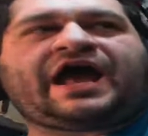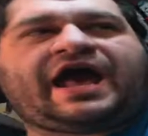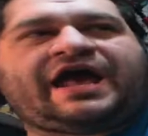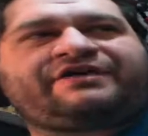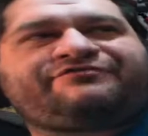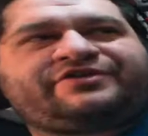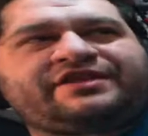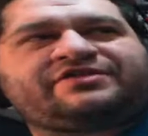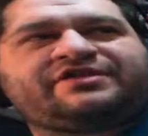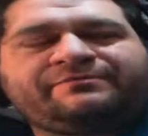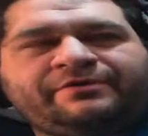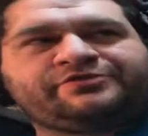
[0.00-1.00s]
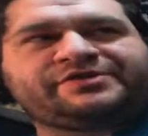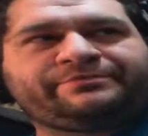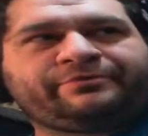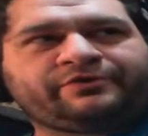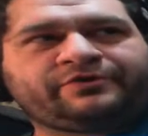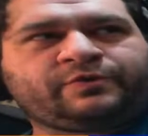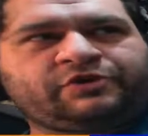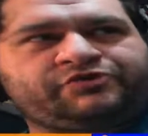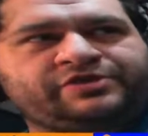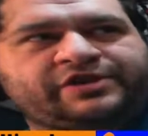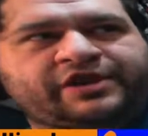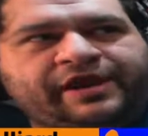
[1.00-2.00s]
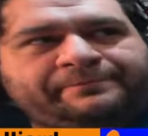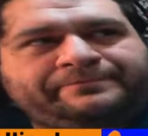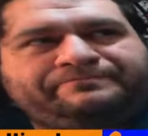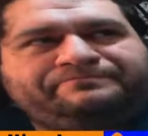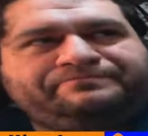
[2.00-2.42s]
I've got the most important question of the night.